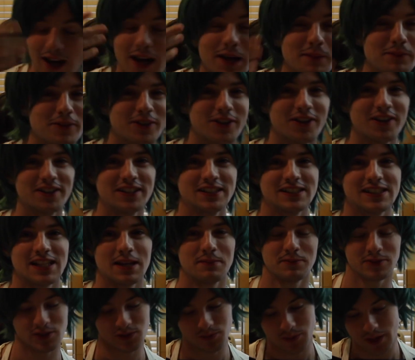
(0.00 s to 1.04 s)
I'm Curtis
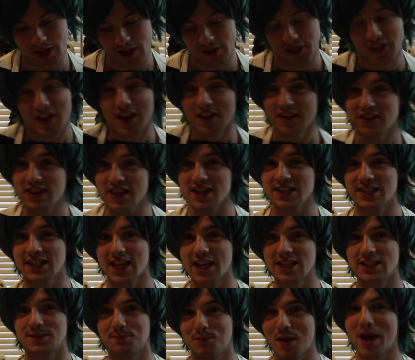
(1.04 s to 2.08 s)
Lemonsworth. This
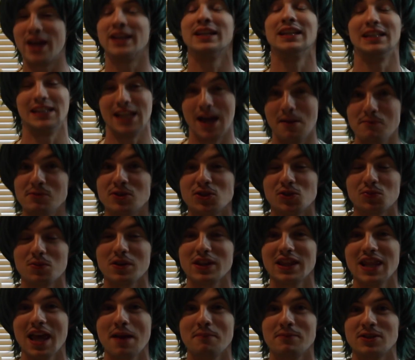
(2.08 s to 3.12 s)
has been Lemons
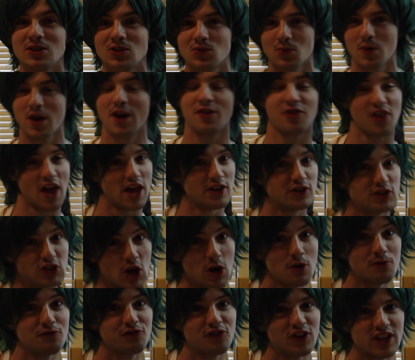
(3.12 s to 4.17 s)
with Lemonsworth, and
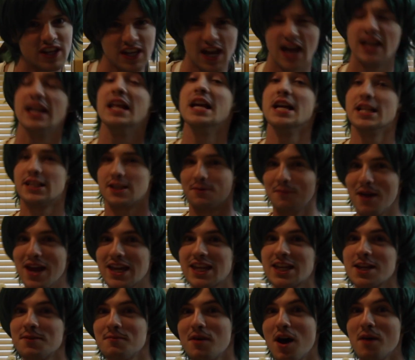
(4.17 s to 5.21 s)
don't forget to
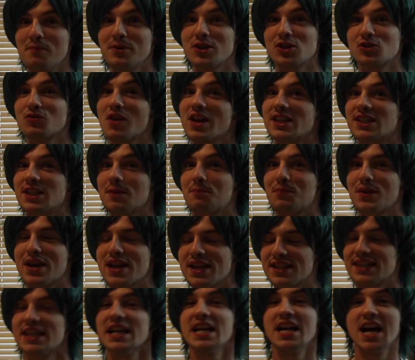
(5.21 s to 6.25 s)
make your mama's
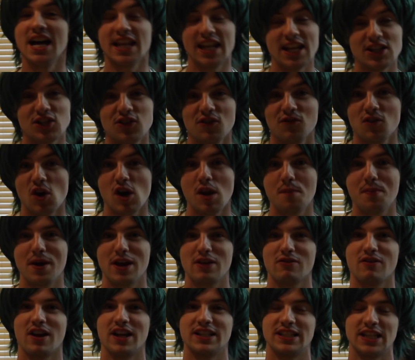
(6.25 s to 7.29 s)
recipes unless you've got a
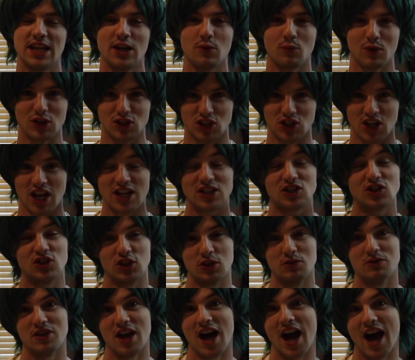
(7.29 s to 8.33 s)
better idea, in which case
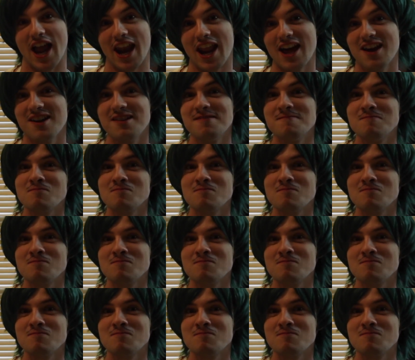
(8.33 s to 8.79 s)
do that.